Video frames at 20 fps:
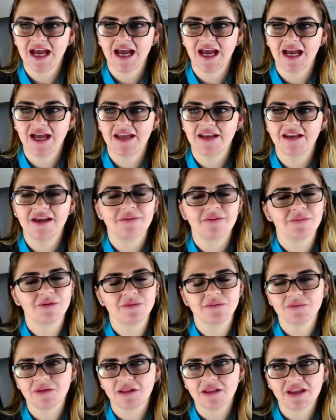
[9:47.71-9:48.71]
And I
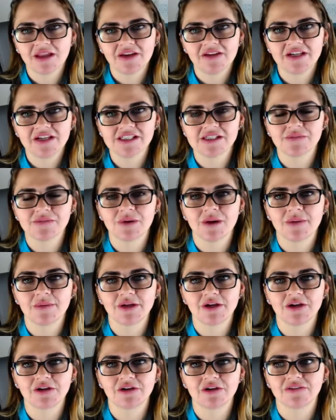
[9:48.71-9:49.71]
mean, a lot of you guys have probably
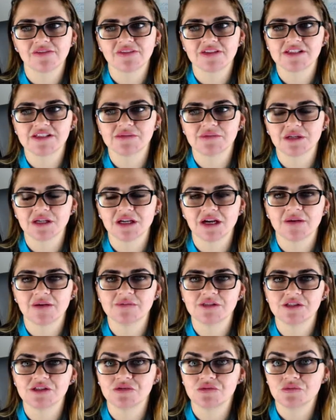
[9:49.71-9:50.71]
heard of this when it
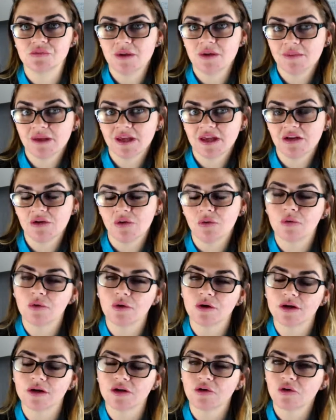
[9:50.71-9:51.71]
comes to women
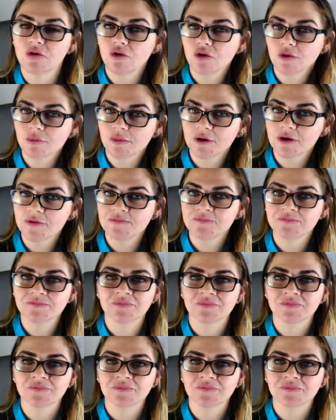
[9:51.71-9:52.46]
or in corporate,